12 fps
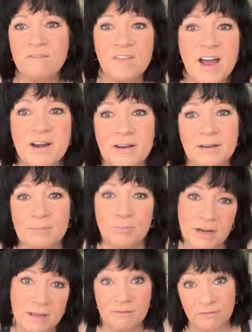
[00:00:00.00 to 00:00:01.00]
fun.
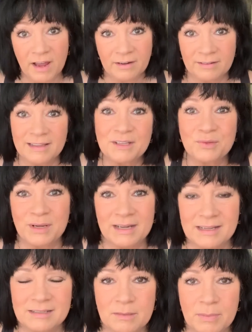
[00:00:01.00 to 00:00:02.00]
Pretty and fun. That's what
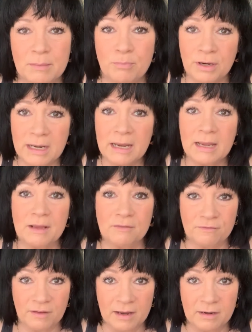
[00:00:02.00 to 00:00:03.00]
it needs to be. Pretty
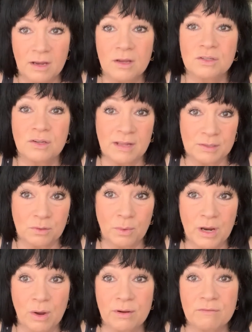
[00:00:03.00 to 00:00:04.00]
and fun. So that's what
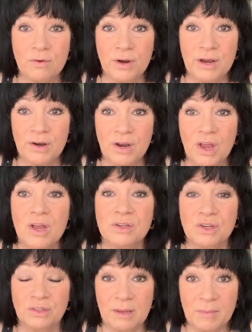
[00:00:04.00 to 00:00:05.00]
we're going for here.
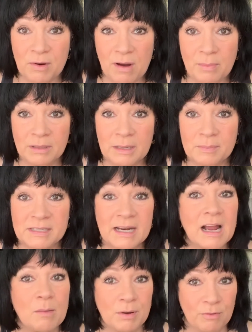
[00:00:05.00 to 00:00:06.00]
So let me grab a
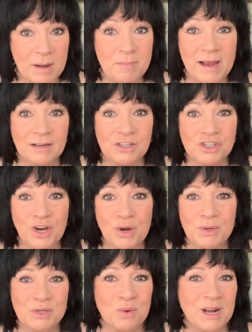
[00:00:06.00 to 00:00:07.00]
lipstick. I'll be right back to show
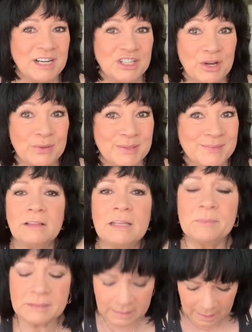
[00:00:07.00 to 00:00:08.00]
you which one I chose. The
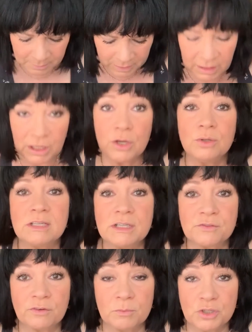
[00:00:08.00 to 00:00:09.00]
lipstick I'm going to use
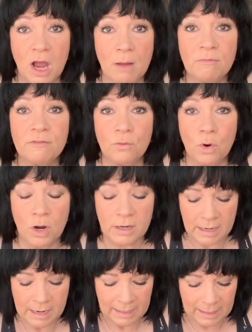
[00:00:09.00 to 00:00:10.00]
is from Tom
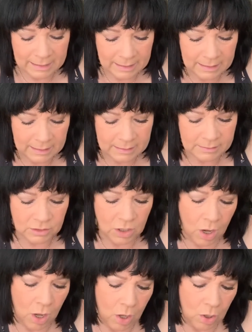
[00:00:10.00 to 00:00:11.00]
Ford, and it is
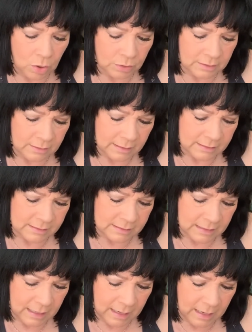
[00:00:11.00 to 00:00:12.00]
called, let's
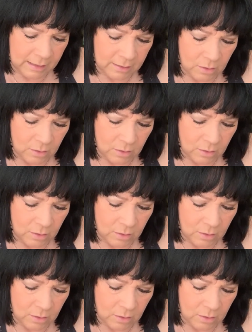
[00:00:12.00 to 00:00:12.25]
see,